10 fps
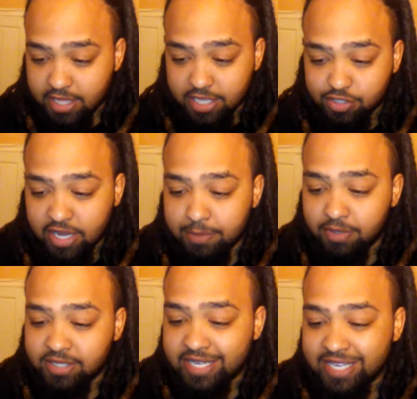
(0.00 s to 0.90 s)
The
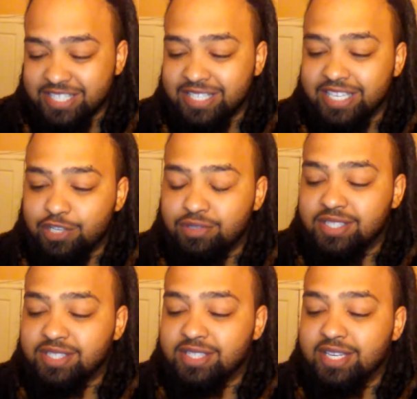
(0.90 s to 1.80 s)
astronomers initially used
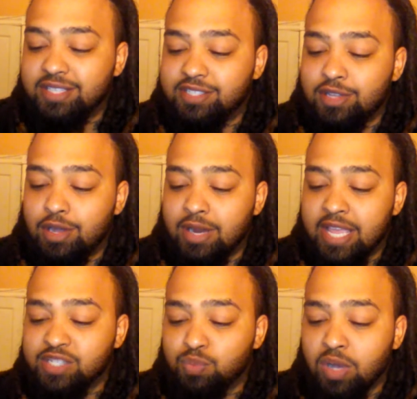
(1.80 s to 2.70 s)
to study the star
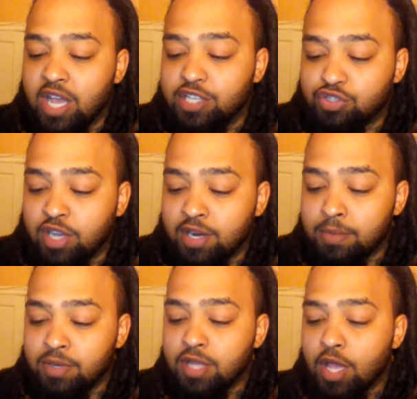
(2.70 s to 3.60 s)
is what
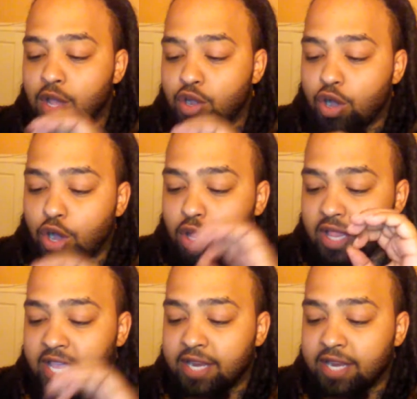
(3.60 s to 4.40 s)
astronomers call